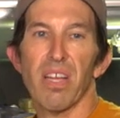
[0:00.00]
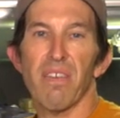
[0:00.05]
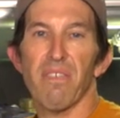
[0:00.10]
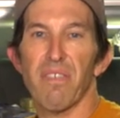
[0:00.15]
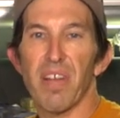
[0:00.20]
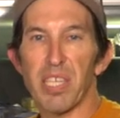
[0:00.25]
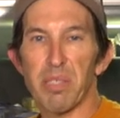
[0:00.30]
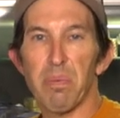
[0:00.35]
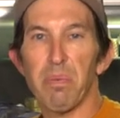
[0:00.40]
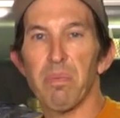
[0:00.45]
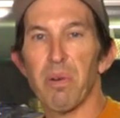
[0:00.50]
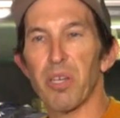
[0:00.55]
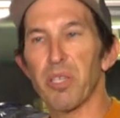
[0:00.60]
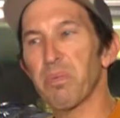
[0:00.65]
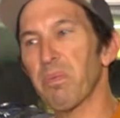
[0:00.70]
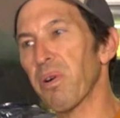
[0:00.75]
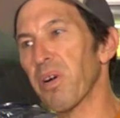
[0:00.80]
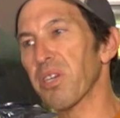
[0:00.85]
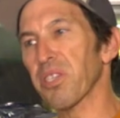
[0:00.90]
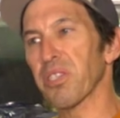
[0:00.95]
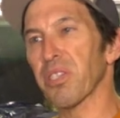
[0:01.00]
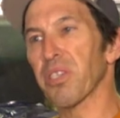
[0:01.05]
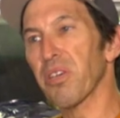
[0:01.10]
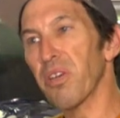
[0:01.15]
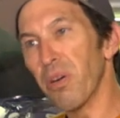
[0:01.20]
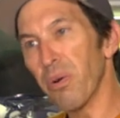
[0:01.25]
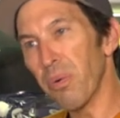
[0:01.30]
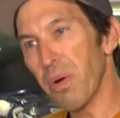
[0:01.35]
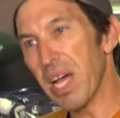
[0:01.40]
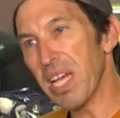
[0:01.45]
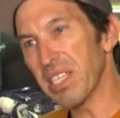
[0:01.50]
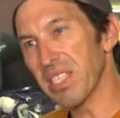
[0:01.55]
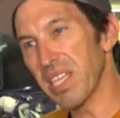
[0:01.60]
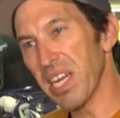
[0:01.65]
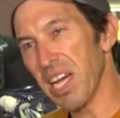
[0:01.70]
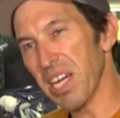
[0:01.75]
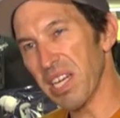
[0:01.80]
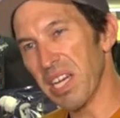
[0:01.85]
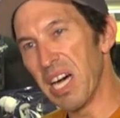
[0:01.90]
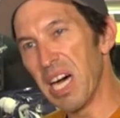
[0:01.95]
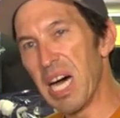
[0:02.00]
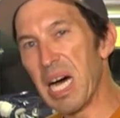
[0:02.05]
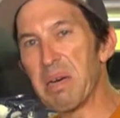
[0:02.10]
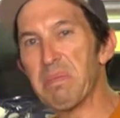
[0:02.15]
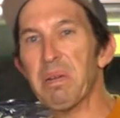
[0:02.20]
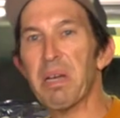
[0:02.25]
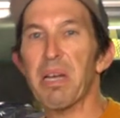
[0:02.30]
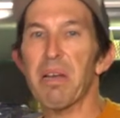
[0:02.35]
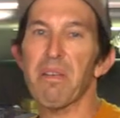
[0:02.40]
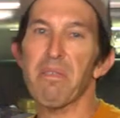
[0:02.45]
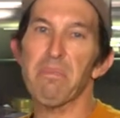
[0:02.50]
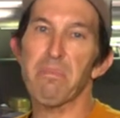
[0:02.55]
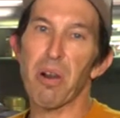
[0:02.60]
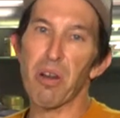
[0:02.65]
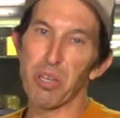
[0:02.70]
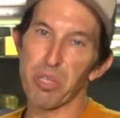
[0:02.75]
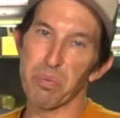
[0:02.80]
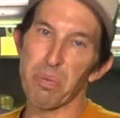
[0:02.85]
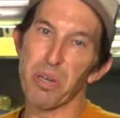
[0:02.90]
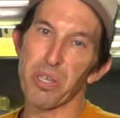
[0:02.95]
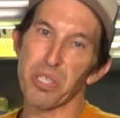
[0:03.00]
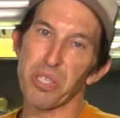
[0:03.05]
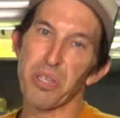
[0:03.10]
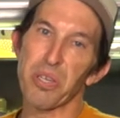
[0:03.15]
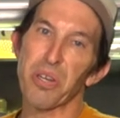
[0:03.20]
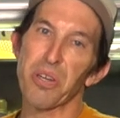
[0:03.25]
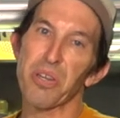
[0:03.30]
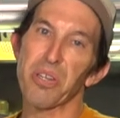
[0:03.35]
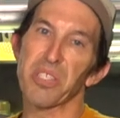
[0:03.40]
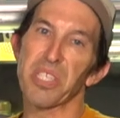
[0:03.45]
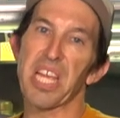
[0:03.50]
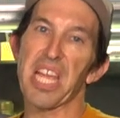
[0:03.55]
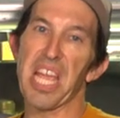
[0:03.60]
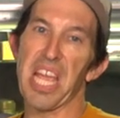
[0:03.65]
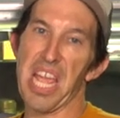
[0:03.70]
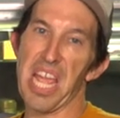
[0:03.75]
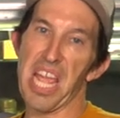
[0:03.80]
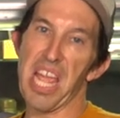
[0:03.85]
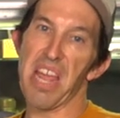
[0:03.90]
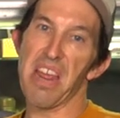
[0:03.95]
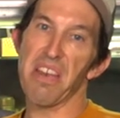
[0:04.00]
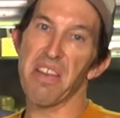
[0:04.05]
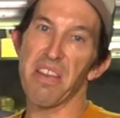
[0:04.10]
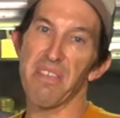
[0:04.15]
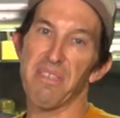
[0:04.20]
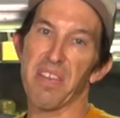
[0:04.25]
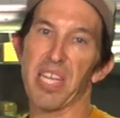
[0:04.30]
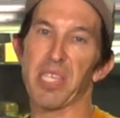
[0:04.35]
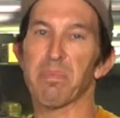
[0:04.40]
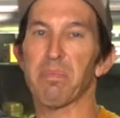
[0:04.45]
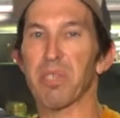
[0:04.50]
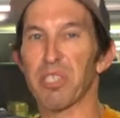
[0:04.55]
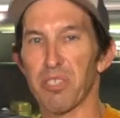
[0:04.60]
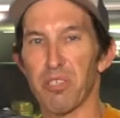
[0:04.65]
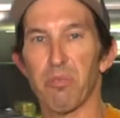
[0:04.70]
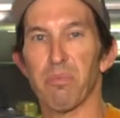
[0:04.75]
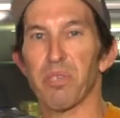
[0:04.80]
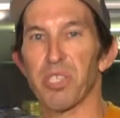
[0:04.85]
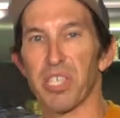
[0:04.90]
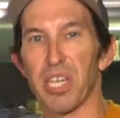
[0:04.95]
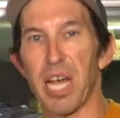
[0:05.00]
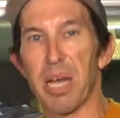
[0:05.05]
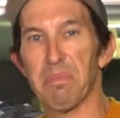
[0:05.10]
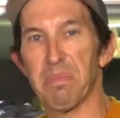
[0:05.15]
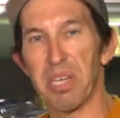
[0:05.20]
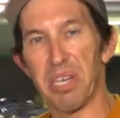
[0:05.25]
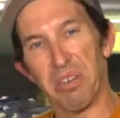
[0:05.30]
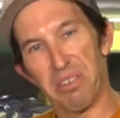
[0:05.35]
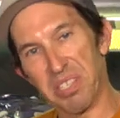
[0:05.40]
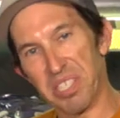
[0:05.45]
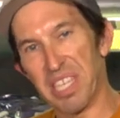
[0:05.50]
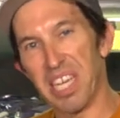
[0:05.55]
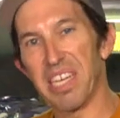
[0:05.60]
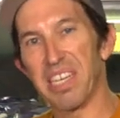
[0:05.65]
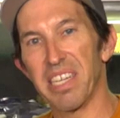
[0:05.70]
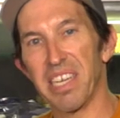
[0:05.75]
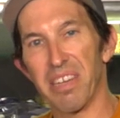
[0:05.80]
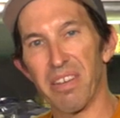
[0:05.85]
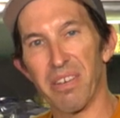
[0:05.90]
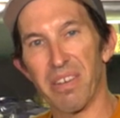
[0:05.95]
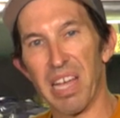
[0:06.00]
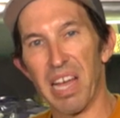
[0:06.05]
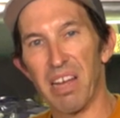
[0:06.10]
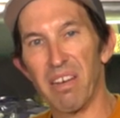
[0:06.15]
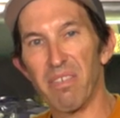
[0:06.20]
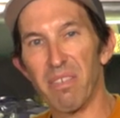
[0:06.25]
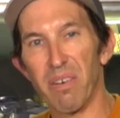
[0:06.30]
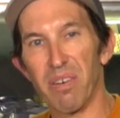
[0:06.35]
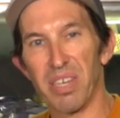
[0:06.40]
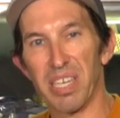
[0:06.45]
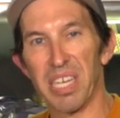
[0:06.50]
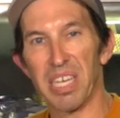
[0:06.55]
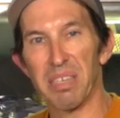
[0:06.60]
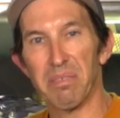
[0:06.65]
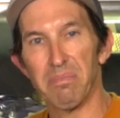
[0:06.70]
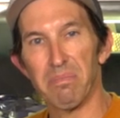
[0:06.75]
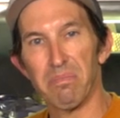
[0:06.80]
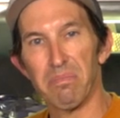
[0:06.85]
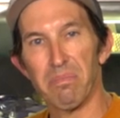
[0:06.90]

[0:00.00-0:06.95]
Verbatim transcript: Vespa Motorsport, Scooter West dot com, Motorsport Scooters, and the Vespa Super Shop here in San Diego, California.